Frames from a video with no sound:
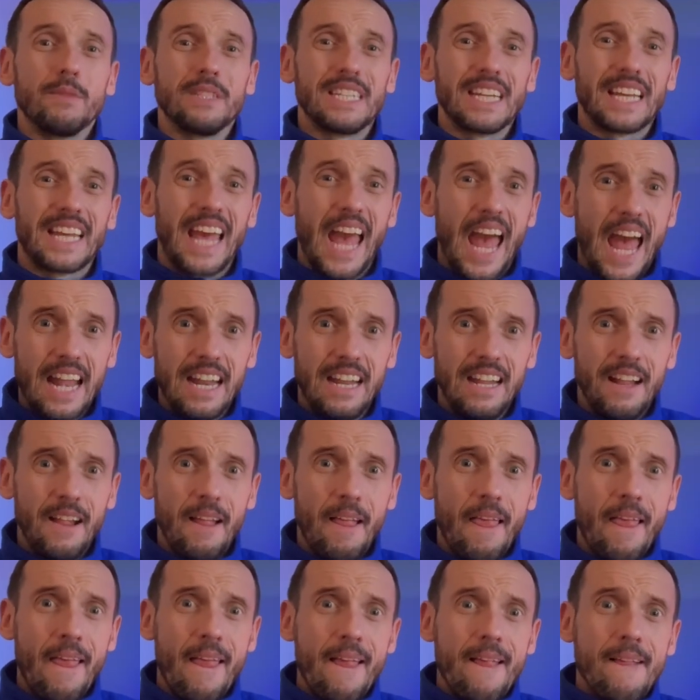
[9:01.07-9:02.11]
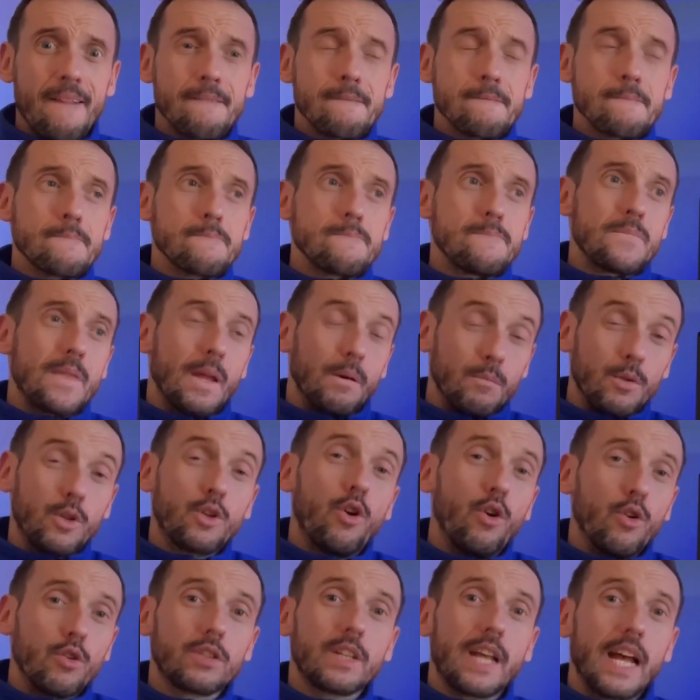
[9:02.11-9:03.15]
again, then we
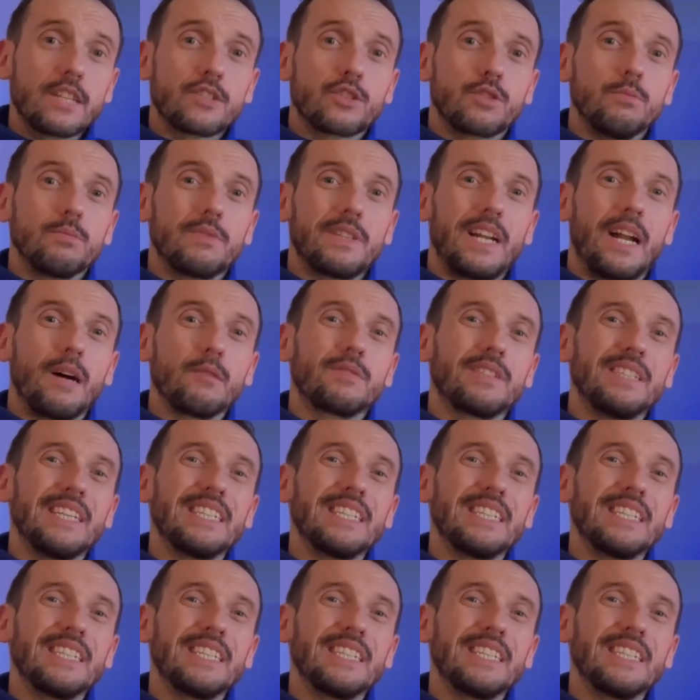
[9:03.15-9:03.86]
could get something out of this.